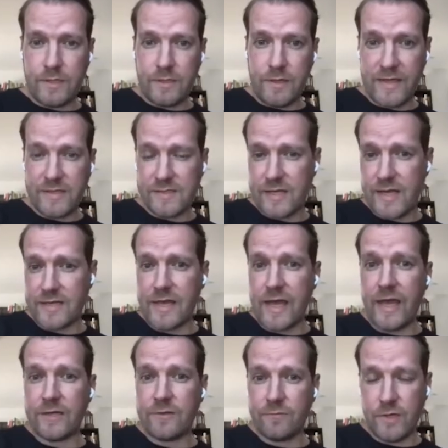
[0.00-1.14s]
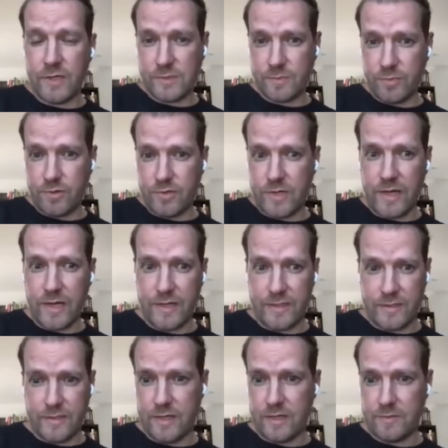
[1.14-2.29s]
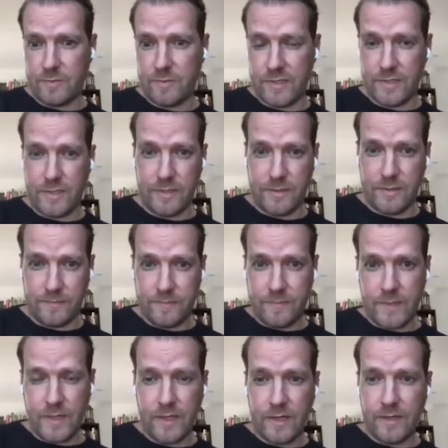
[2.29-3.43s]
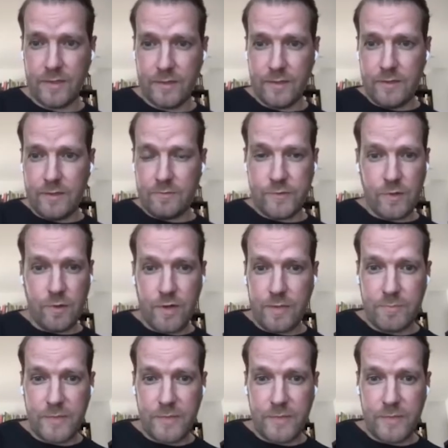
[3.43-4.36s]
has taken 8 weeks per client at the beginning. Yeah, so that